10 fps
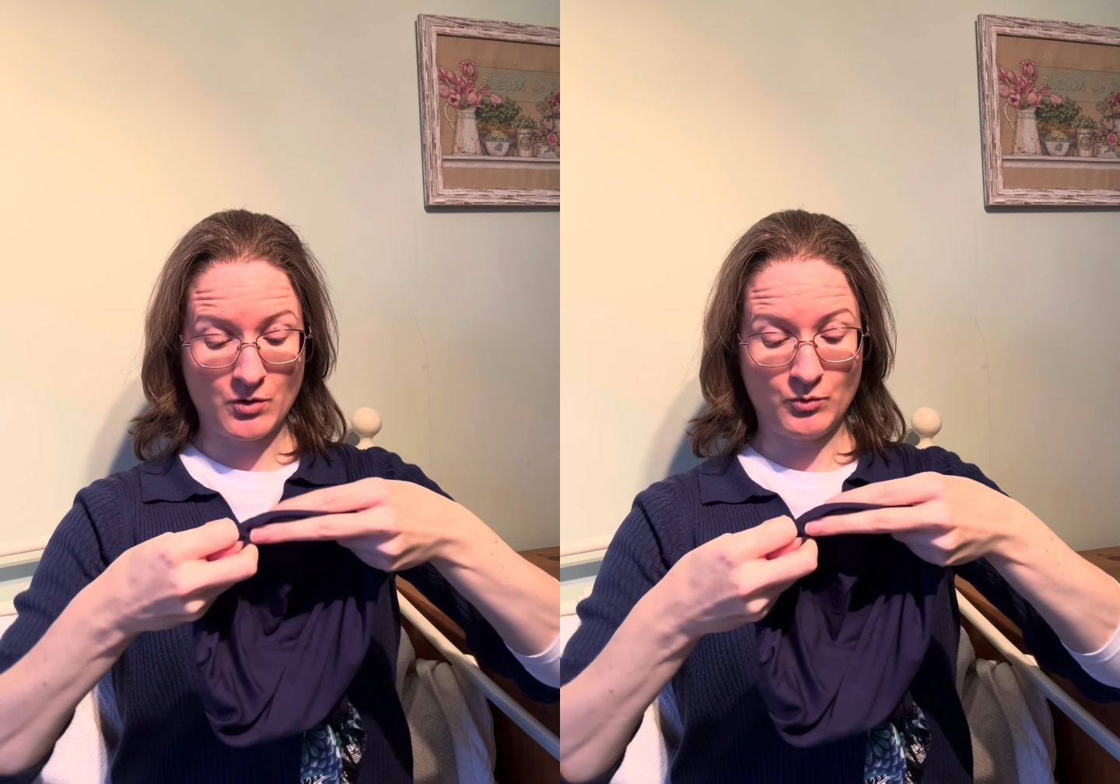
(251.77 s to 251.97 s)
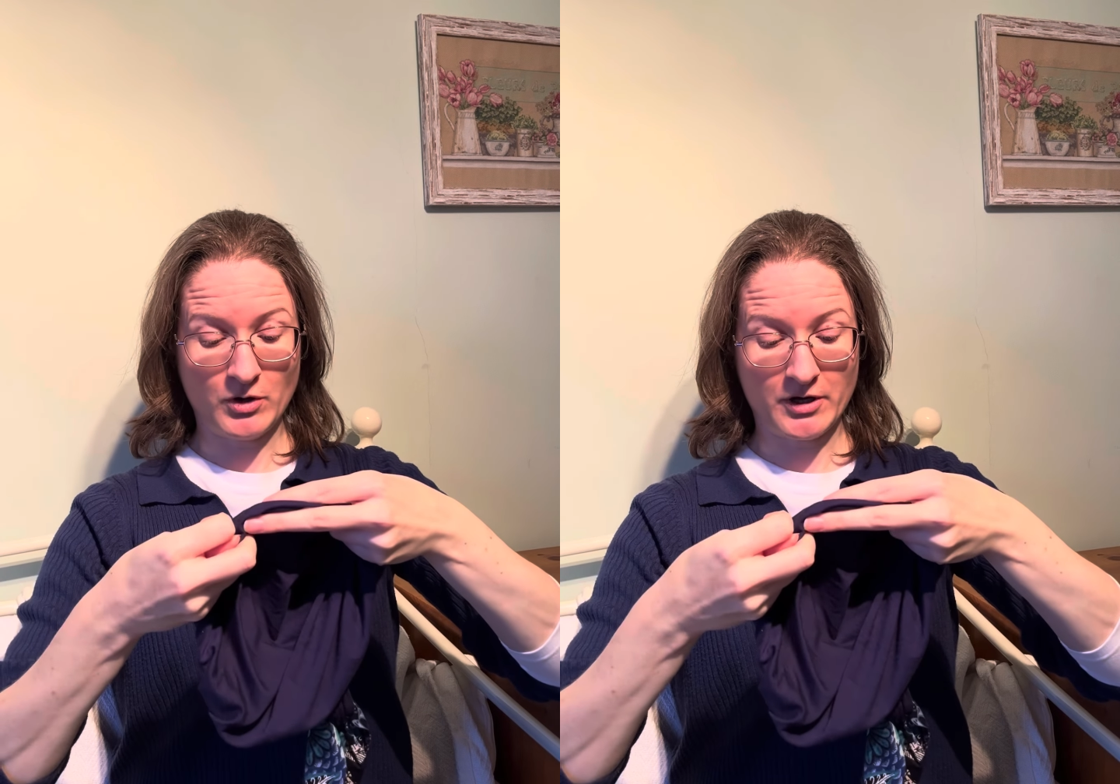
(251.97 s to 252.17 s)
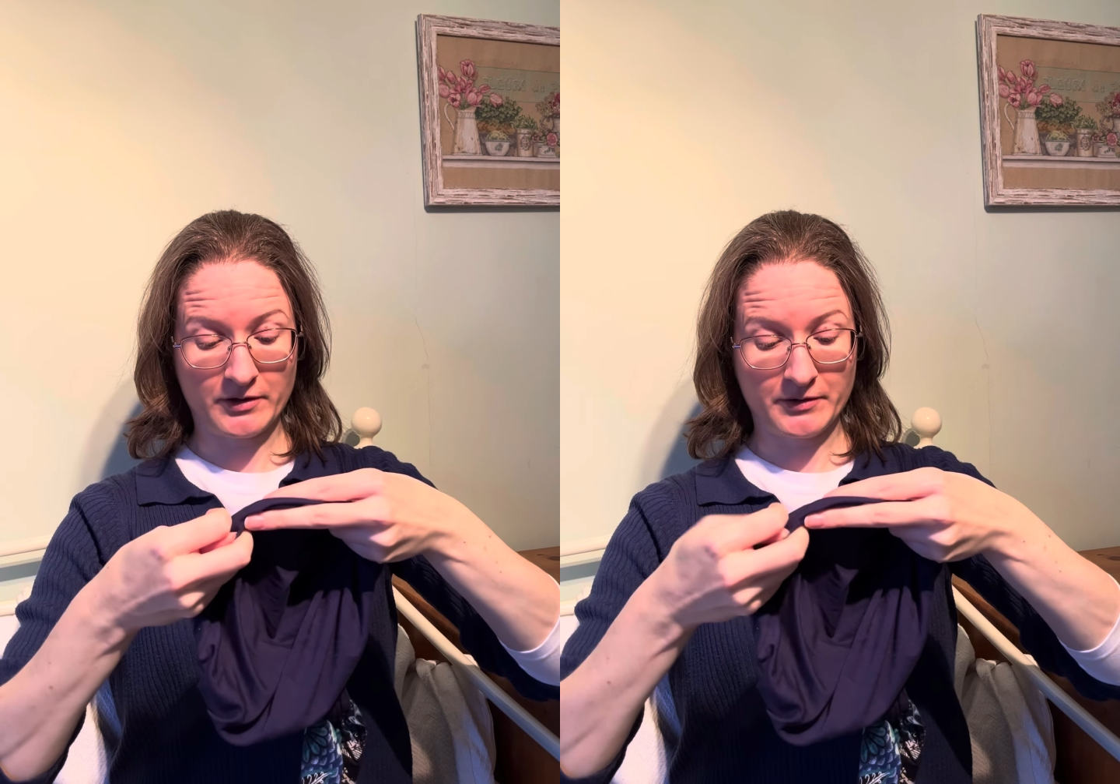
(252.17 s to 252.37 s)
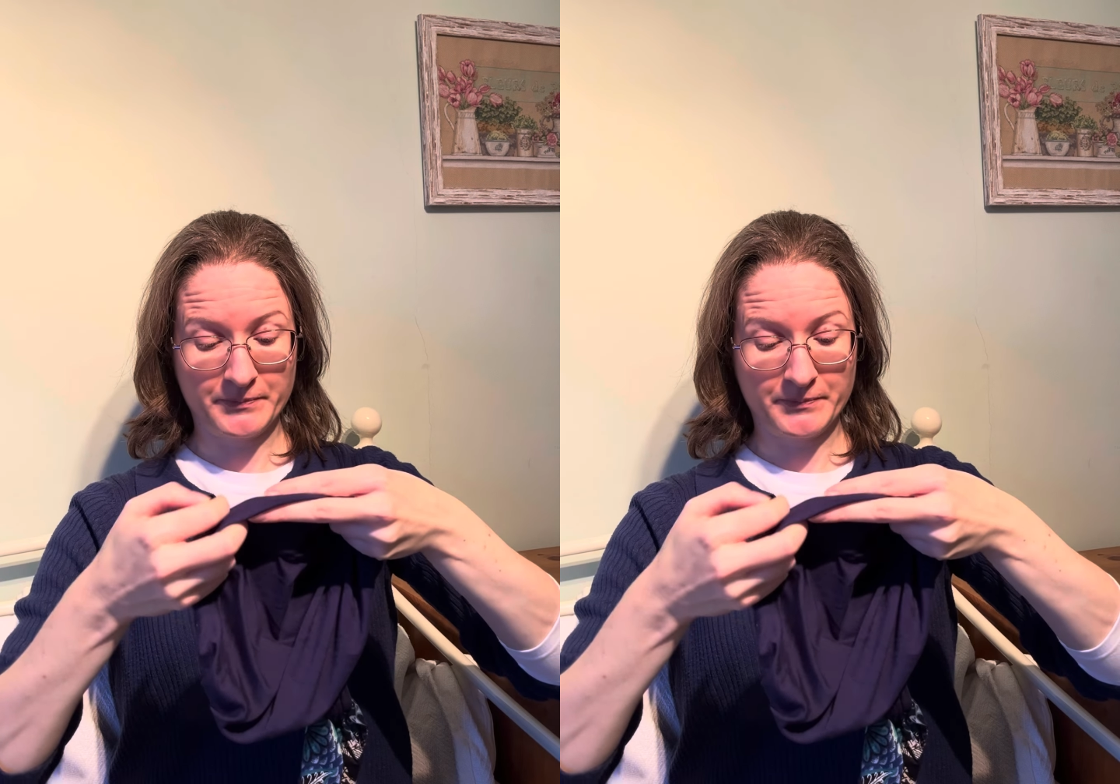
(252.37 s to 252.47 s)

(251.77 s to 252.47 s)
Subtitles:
work.